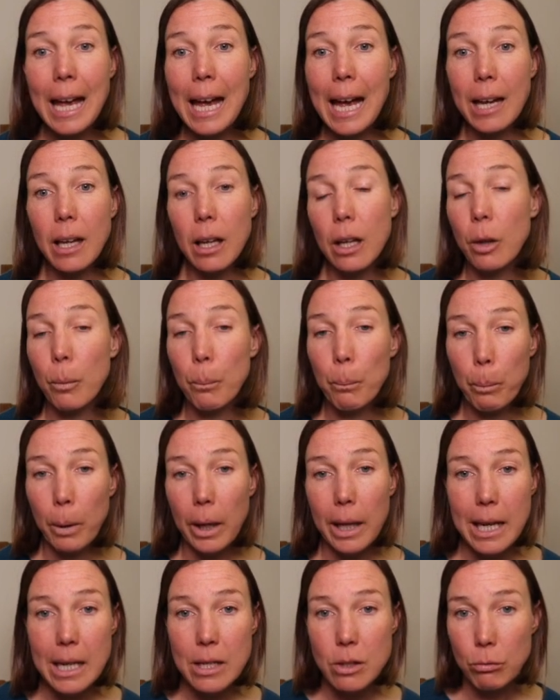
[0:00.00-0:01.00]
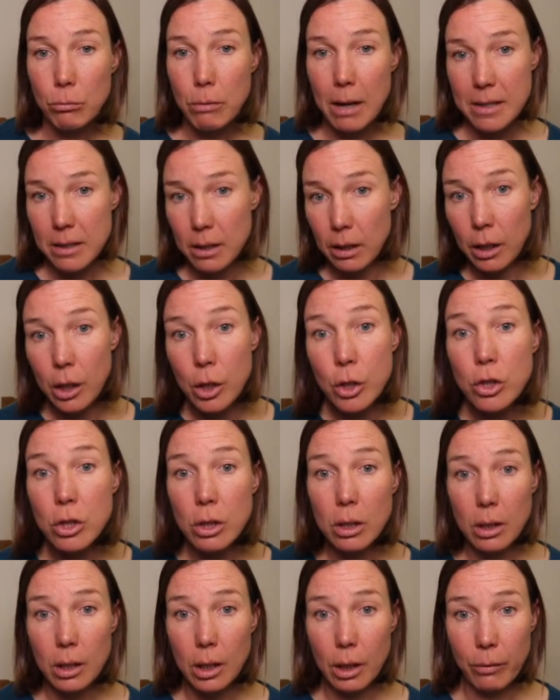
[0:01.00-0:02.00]
and a complete
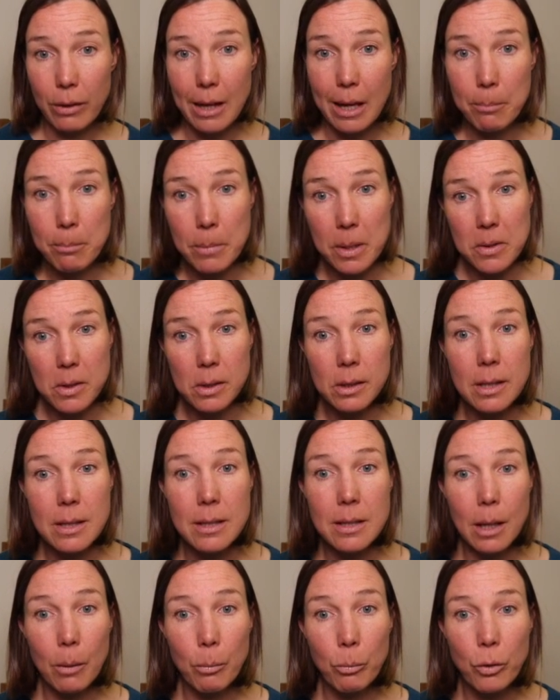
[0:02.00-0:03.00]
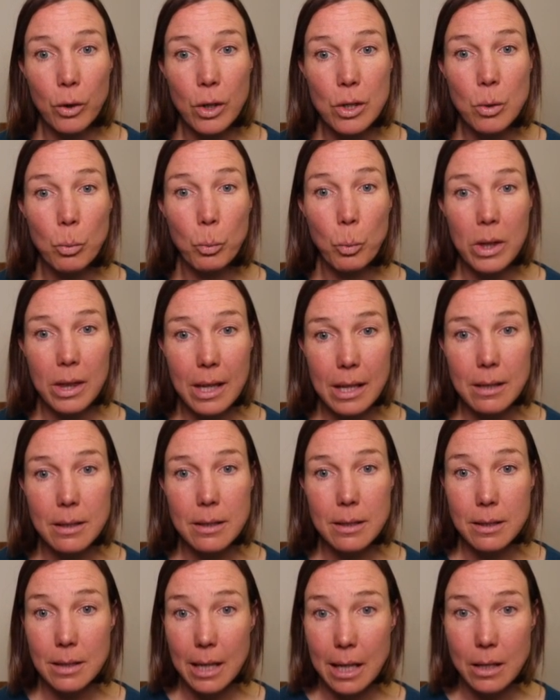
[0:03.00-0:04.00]
resolution of that muscle discomfort within
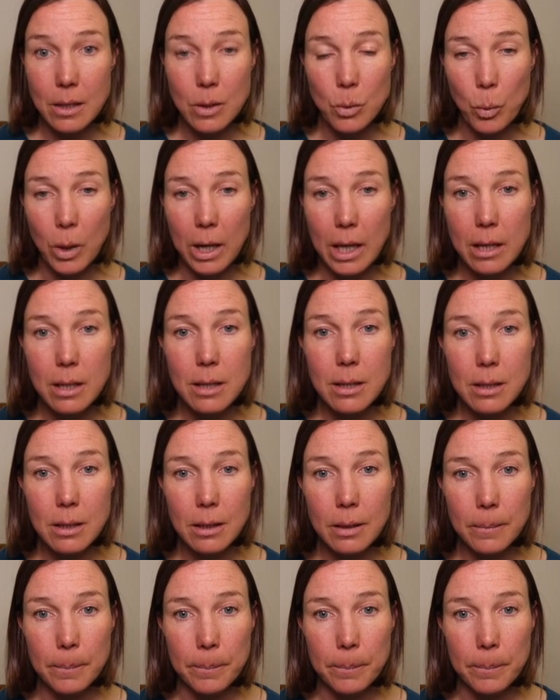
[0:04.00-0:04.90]
6 weeks.